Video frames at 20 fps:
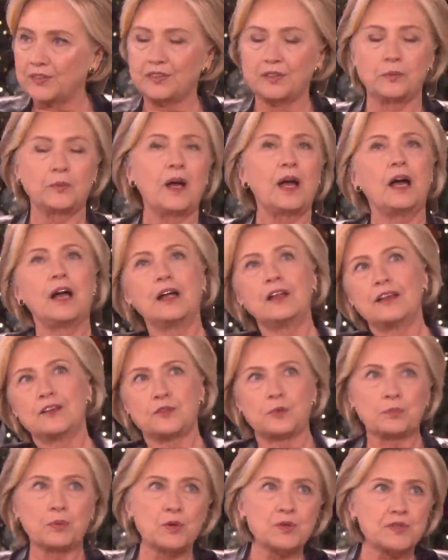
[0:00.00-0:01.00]
I say, well,
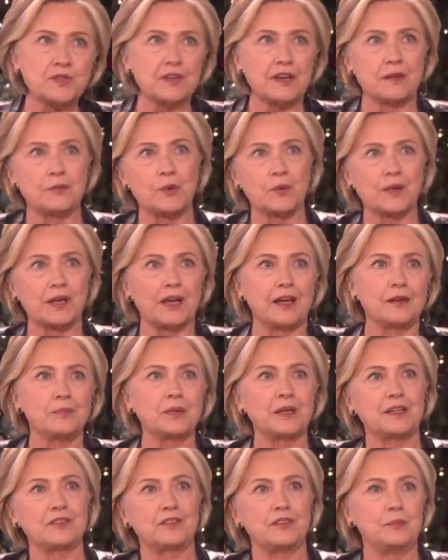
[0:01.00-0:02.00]
as a person, I'm okay,
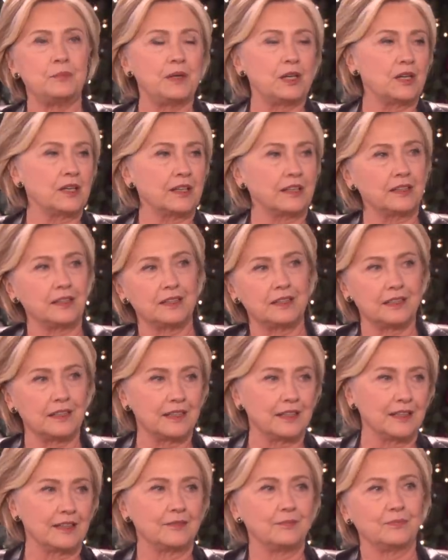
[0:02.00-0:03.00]
but as an American,
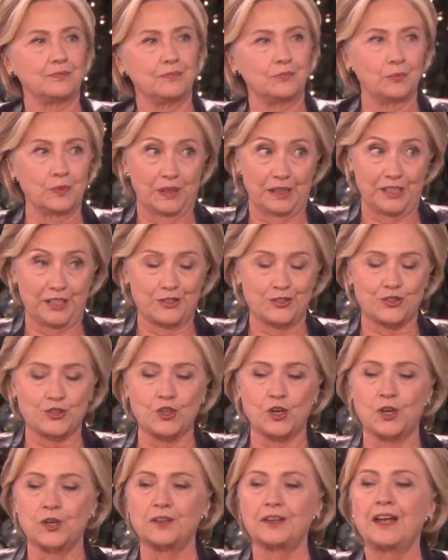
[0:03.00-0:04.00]
I'm really
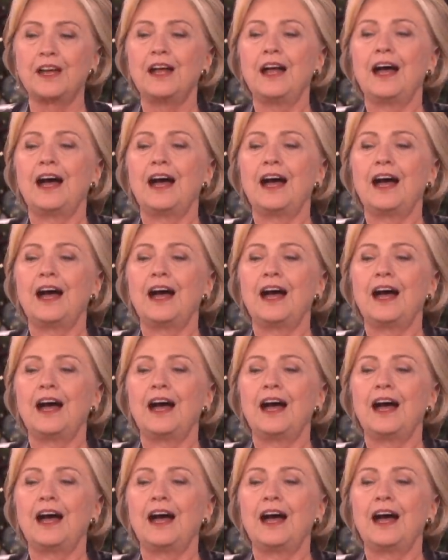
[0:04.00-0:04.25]
concerned.